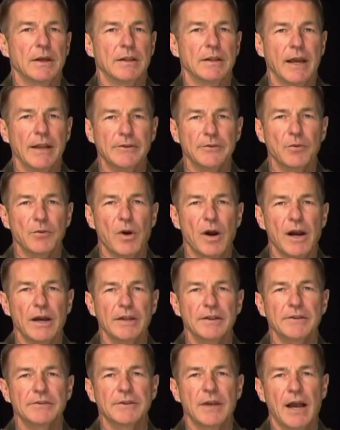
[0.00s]
And that's
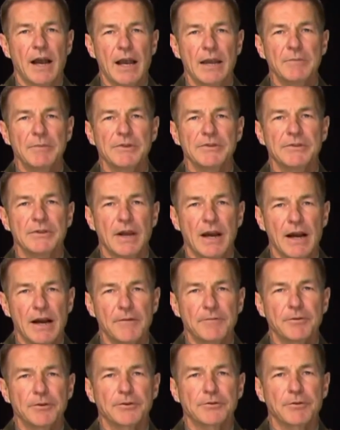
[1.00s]
why the time is now
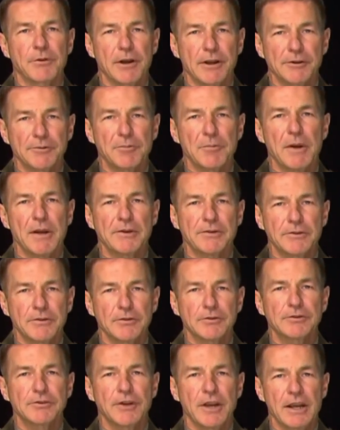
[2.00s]
for
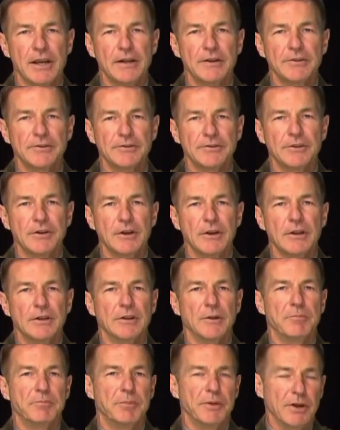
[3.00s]
transformational change
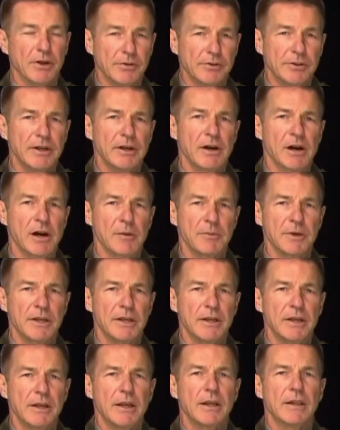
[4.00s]
to build the
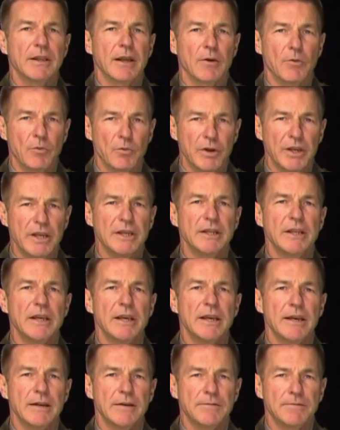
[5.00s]
Army that
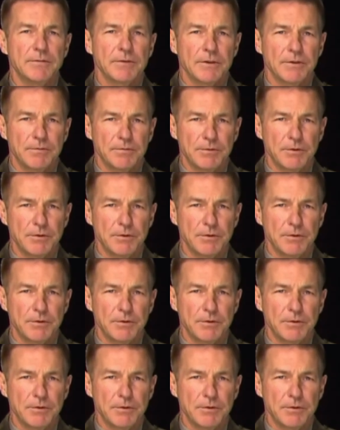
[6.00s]
we need for the